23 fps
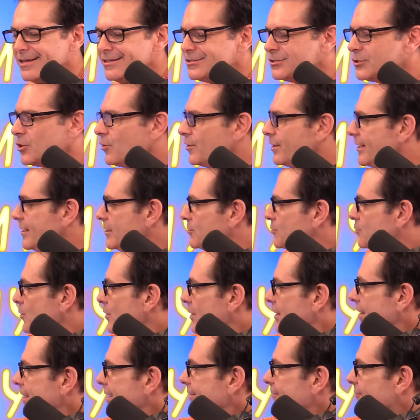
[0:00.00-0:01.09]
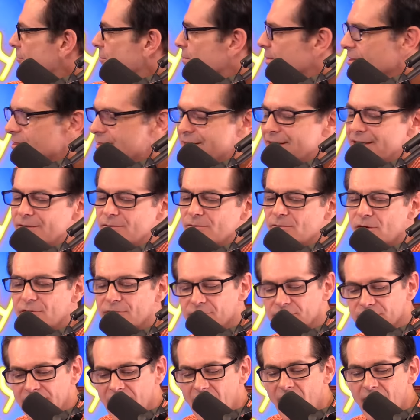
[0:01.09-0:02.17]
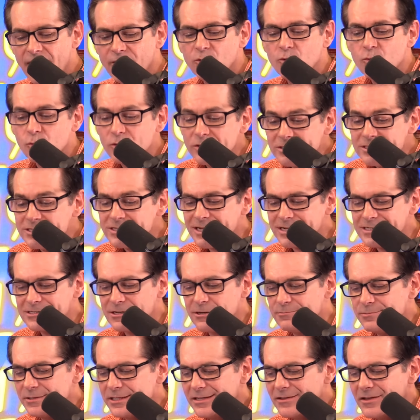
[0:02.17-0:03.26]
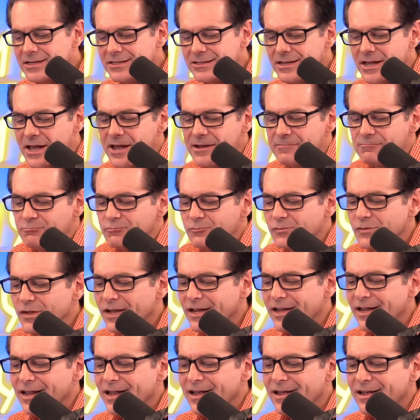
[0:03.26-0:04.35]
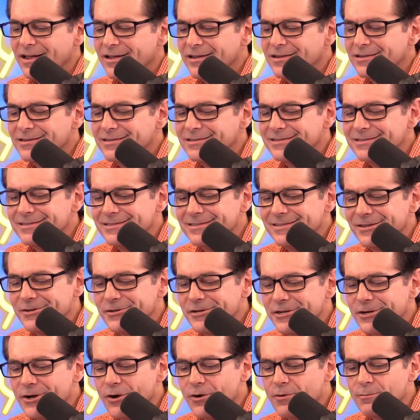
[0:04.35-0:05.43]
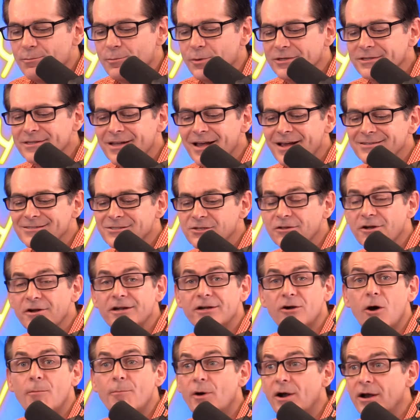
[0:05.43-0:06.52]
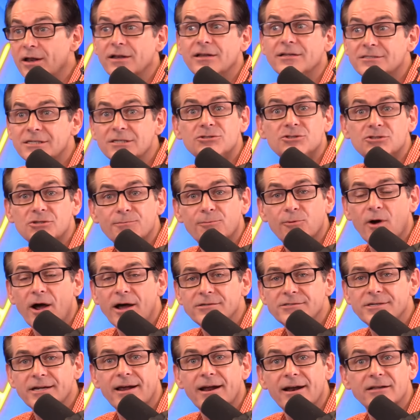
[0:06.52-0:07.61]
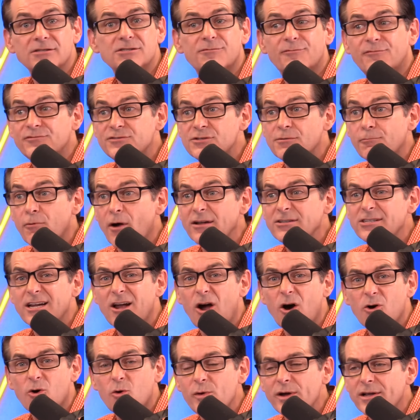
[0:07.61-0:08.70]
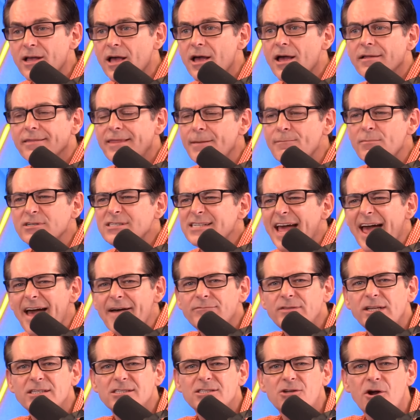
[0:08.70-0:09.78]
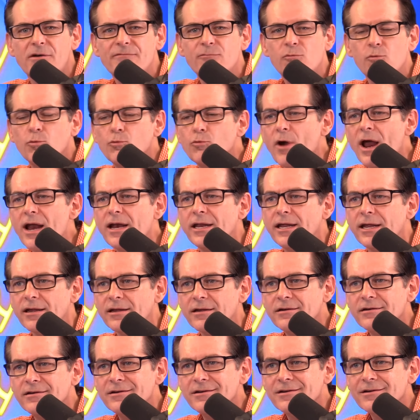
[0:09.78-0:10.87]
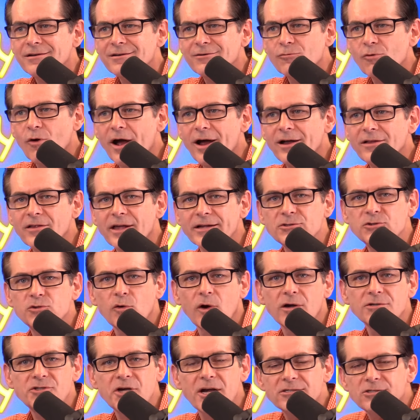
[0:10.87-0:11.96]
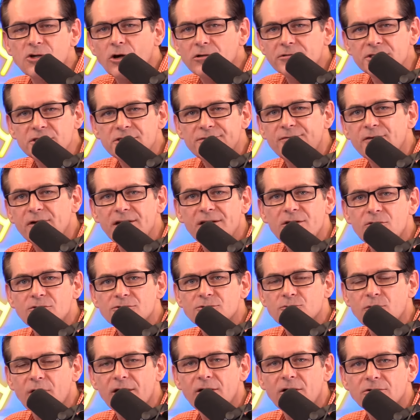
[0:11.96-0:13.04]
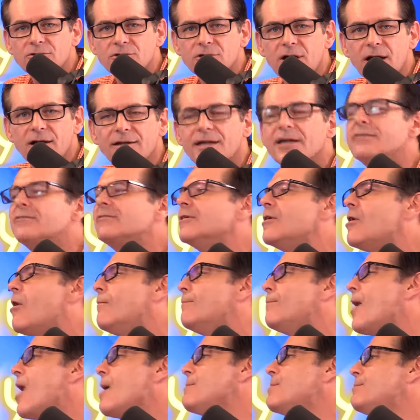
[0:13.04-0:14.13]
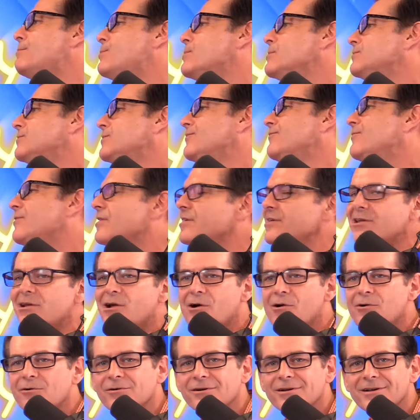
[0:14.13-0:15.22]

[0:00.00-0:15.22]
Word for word: So he's reading from a thing of a guy who would say something like that. There you go. But that so there you go, bud. And it's just surprising. And it's surprising how quick they must have this stuff ready. Right? Like Drudge has all these videos ready. You got get the Obama pussy video.